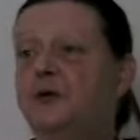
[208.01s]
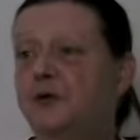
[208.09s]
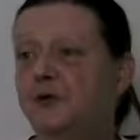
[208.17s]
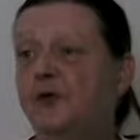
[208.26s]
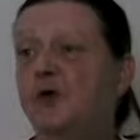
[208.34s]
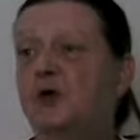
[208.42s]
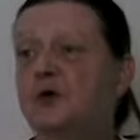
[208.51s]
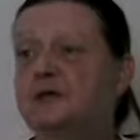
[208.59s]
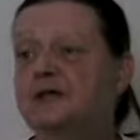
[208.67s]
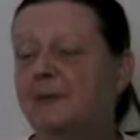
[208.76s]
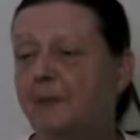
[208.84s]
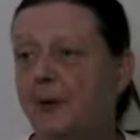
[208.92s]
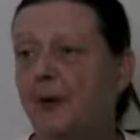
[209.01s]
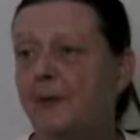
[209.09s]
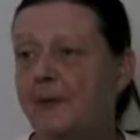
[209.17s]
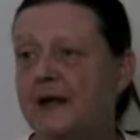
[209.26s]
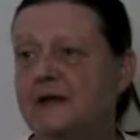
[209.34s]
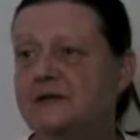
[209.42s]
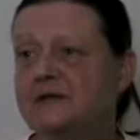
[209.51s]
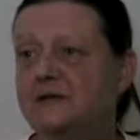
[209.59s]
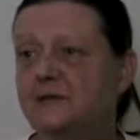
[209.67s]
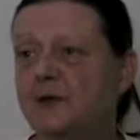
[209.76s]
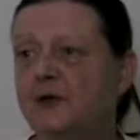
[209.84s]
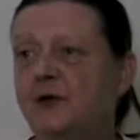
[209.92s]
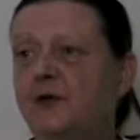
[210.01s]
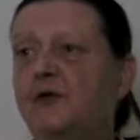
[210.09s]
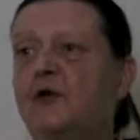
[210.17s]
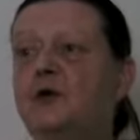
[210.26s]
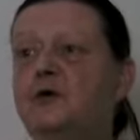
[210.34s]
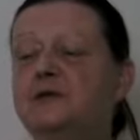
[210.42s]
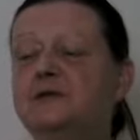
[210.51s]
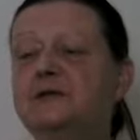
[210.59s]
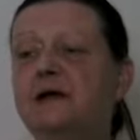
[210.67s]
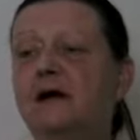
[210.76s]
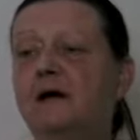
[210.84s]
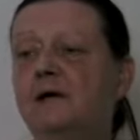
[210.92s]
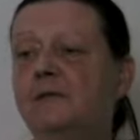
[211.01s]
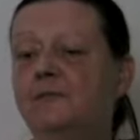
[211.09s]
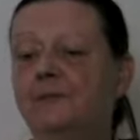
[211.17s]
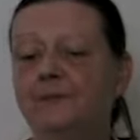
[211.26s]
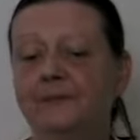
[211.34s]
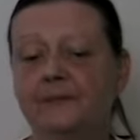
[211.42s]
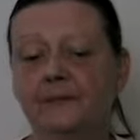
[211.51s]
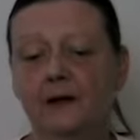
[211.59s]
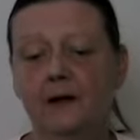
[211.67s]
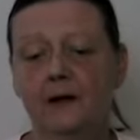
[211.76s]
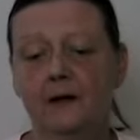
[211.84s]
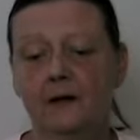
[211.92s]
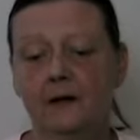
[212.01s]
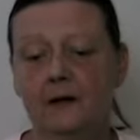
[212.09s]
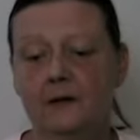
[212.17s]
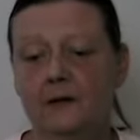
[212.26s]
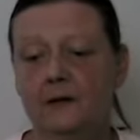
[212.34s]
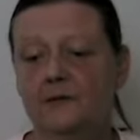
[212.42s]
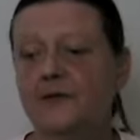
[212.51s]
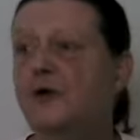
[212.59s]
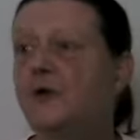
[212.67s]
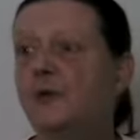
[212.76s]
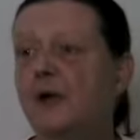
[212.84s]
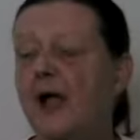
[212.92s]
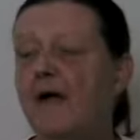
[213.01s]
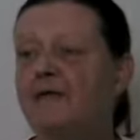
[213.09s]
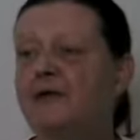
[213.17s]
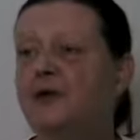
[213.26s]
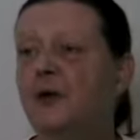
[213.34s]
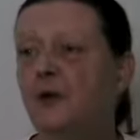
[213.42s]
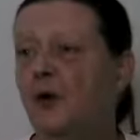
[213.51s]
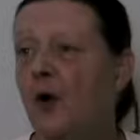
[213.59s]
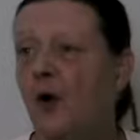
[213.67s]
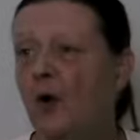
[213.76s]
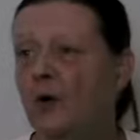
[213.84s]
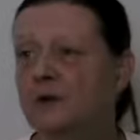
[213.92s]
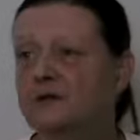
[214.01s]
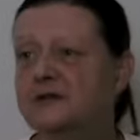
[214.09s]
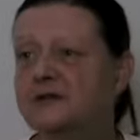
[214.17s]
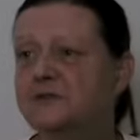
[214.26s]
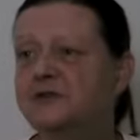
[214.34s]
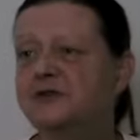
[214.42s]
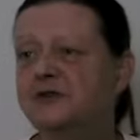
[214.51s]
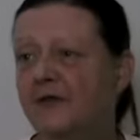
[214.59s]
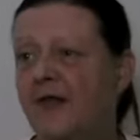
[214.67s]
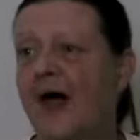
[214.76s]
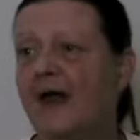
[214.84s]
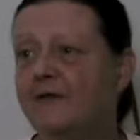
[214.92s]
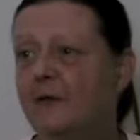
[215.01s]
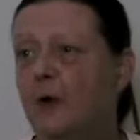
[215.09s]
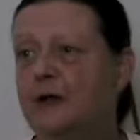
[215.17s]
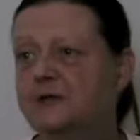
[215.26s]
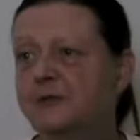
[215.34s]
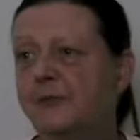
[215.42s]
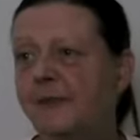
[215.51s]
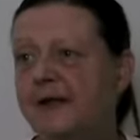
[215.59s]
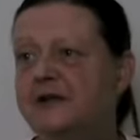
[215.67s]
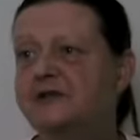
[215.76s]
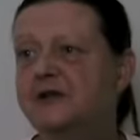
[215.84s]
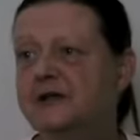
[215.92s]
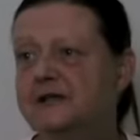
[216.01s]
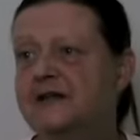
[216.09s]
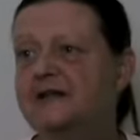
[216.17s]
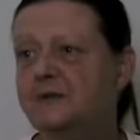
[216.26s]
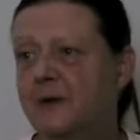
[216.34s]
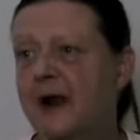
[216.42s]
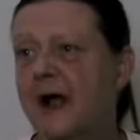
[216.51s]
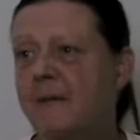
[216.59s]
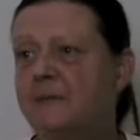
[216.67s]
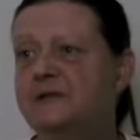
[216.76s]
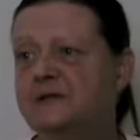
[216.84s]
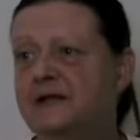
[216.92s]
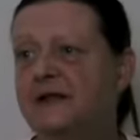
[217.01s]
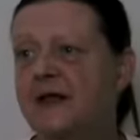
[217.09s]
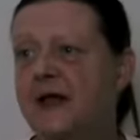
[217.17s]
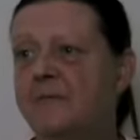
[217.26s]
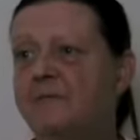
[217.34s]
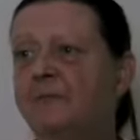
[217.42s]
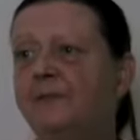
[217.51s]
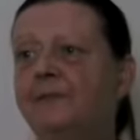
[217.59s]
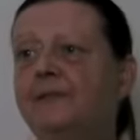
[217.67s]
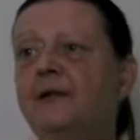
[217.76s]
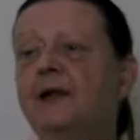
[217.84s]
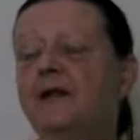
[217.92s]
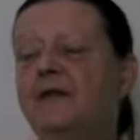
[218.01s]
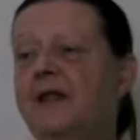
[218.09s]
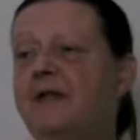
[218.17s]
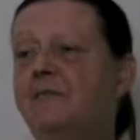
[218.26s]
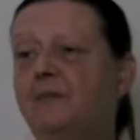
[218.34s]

you lose a purpose, when you lose um, no having no goals, which a lot of quadriplegics, that's what happens to them. They